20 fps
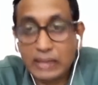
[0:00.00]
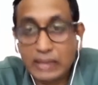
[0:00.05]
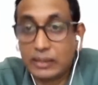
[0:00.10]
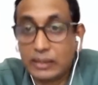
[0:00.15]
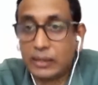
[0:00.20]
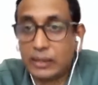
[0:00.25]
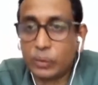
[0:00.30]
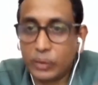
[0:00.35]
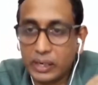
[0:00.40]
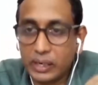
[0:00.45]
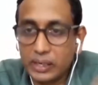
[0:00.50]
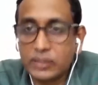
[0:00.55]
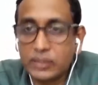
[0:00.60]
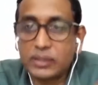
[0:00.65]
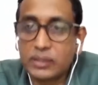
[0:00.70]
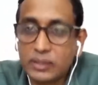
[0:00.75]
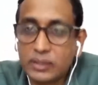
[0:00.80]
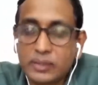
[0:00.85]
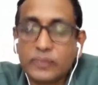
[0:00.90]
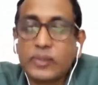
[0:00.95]
and the
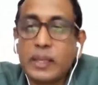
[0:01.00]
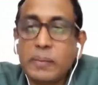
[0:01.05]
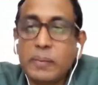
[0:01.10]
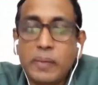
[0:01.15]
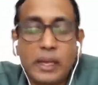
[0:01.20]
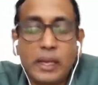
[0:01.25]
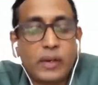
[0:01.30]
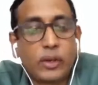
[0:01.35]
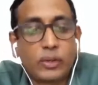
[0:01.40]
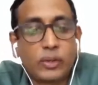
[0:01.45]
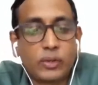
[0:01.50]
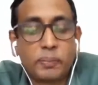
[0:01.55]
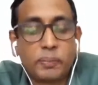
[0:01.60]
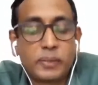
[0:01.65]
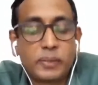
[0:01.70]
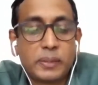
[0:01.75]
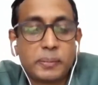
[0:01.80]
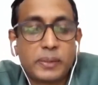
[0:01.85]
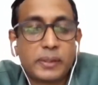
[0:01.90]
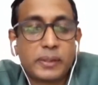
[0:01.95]
locations of them are not
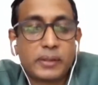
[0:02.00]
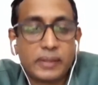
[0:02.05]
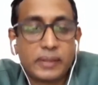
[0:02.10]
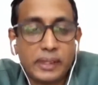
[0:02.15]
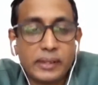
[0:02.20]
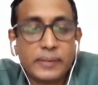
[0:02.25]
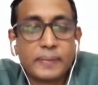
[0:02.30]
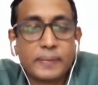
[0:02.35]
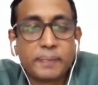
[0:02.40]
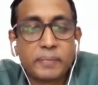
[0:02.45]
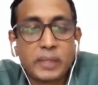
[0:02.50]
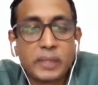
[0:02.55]
optimal, right?